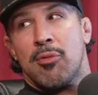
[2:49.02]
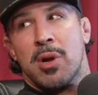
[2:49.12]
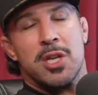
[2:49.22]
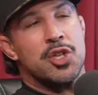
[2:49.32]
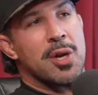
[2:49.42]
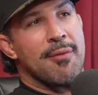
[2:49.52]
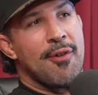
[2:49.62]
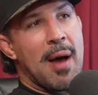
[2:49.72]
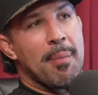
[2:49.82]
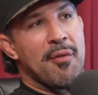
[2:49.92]
He really should have
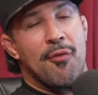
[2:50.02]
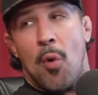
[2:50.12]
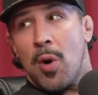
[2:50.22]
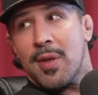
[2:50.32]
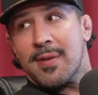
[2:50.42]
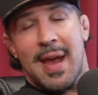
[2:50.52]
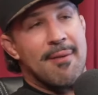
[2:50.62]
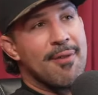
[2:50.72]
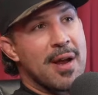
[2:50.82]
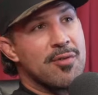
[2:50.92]
fought before this
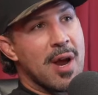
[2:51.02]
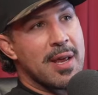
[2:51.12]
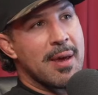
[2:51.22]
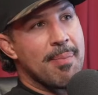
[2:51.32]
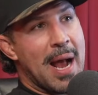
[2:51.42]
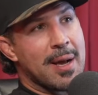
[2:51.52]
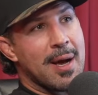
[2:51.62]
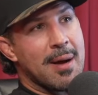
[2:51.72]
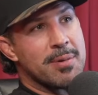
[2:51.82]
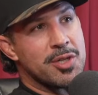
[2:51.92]
hand fight and tried to get back
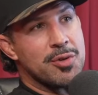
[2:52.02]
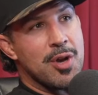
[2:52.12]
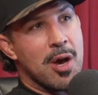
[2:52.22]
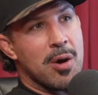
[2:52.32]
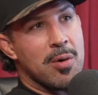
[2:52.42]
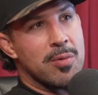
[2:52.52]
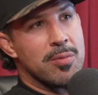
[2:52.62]
up because you know.